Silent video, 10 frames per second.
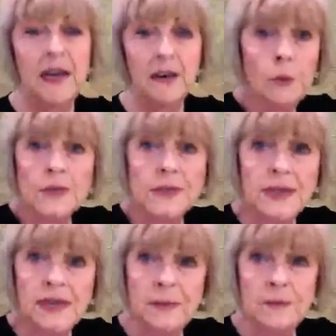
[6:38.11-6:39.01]
what's
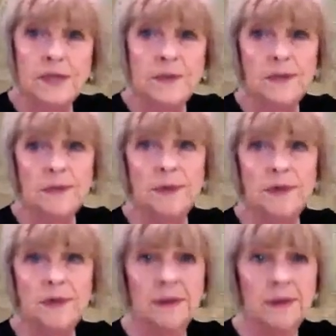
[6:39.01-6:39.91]
going to happen to me at
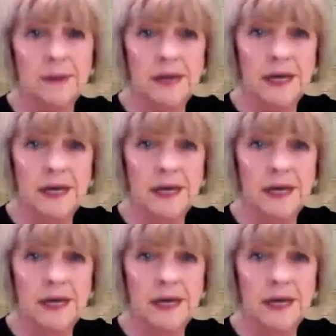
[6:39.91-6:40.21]
work?